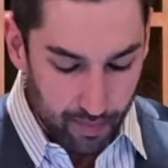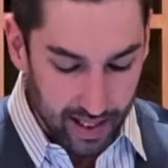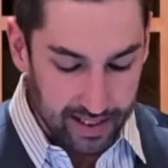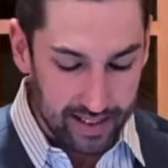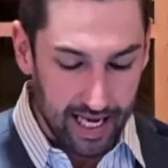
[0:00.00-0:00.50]
I
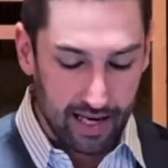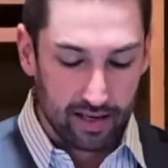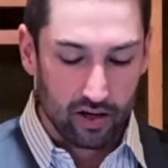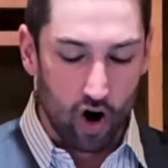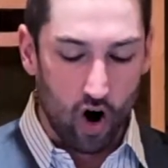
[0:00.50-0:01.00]
stand
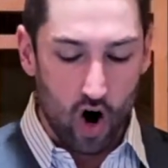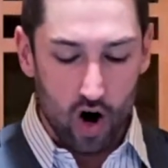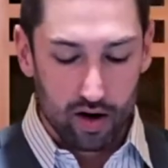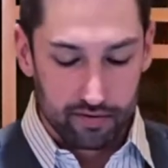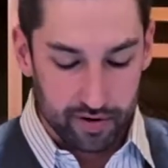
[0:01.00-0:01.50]
in
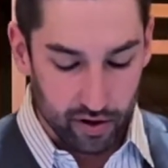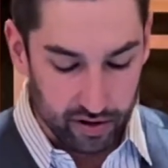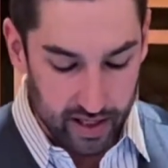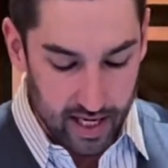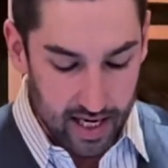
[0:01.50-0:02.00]
awe of
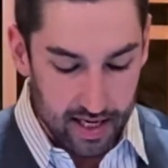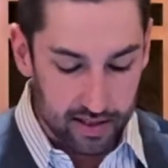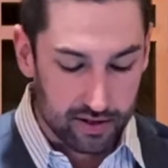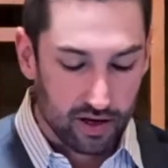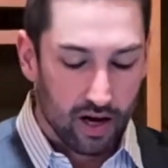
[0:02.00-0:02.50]
your
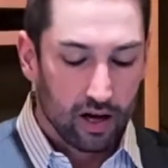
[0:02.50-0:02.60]
deeds.